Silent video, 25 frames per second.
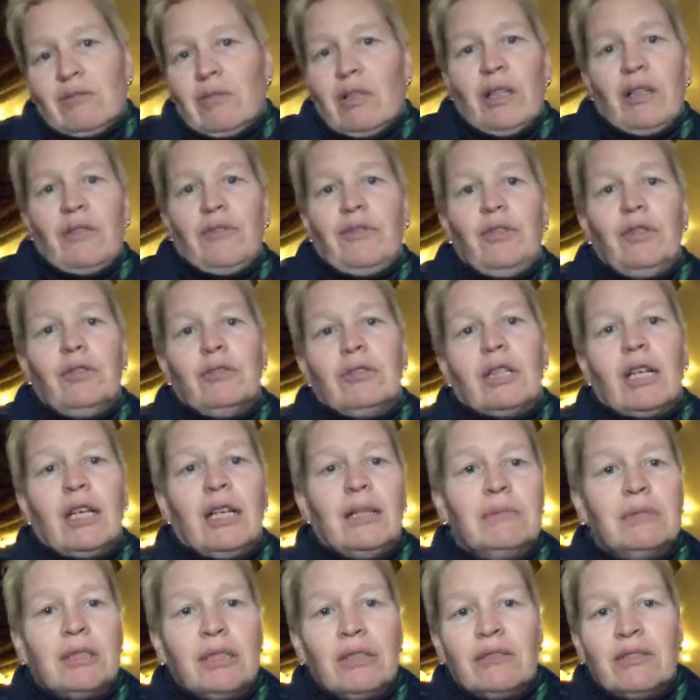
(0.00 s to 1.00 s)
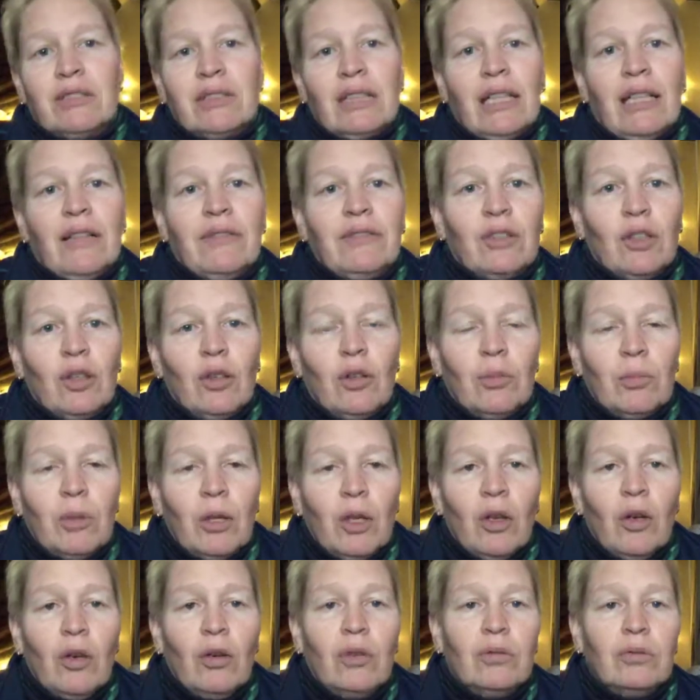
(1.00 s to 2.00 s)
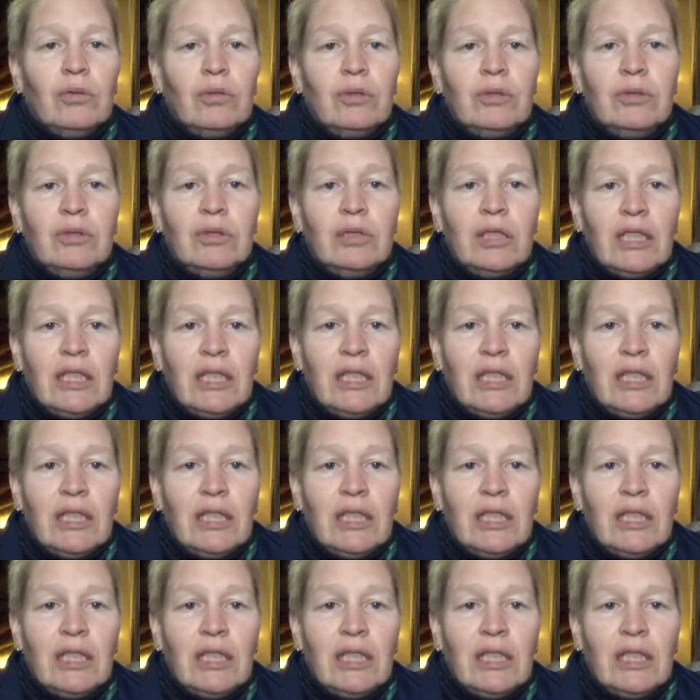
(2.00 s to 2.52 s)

quite a few times I was left home alone